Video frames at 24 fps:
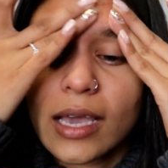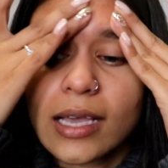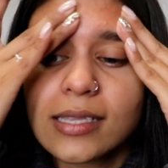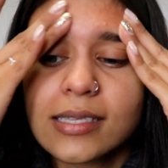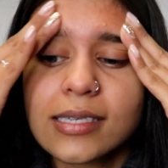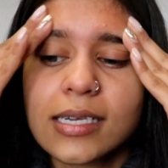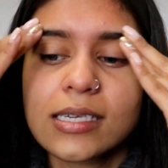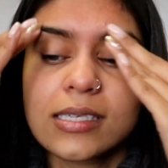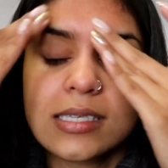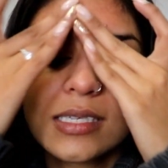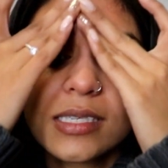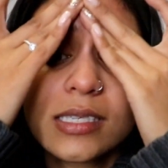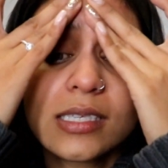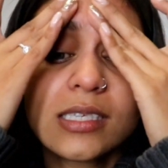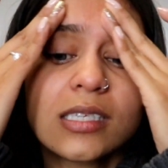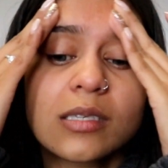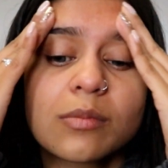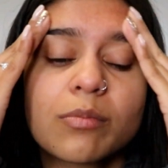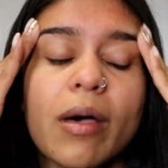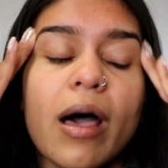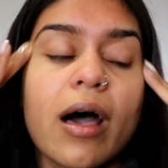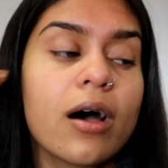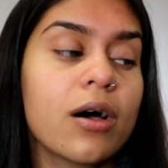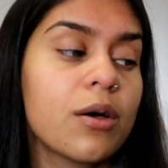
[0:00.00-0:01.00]
It doesn't
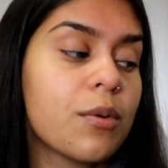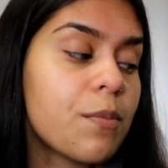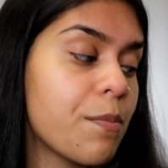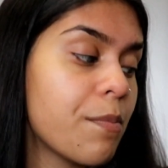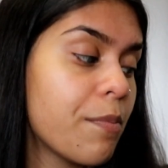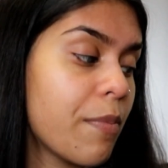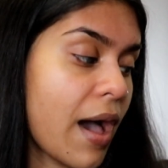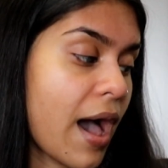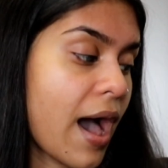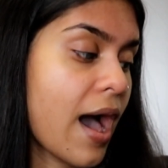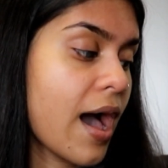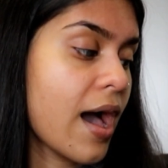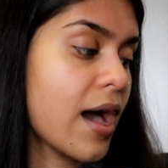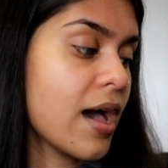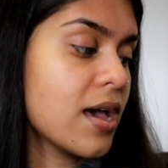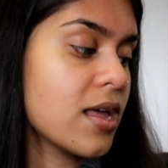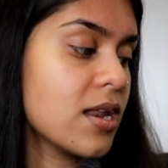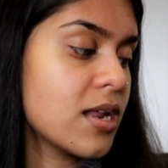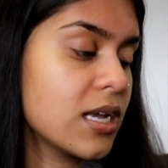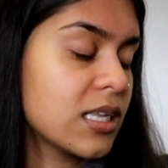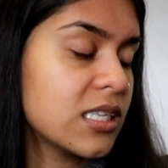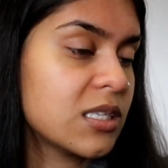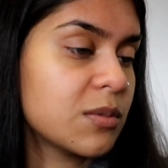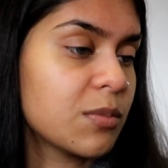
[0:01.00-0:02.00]
smell
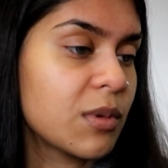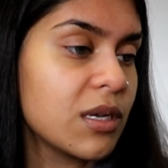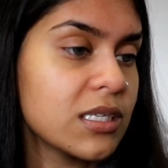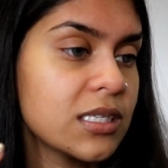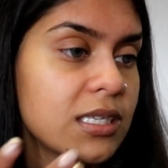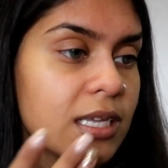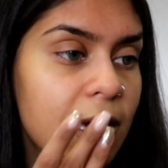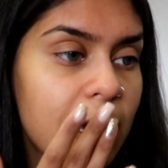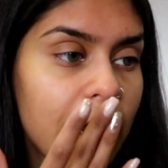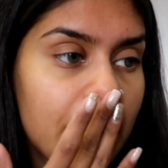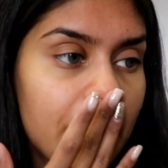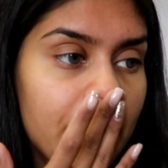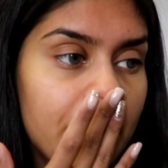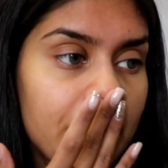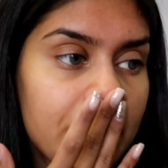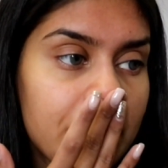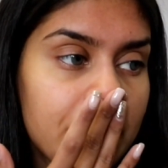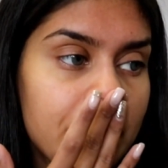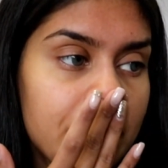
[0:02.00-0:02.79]
bad. It smells like,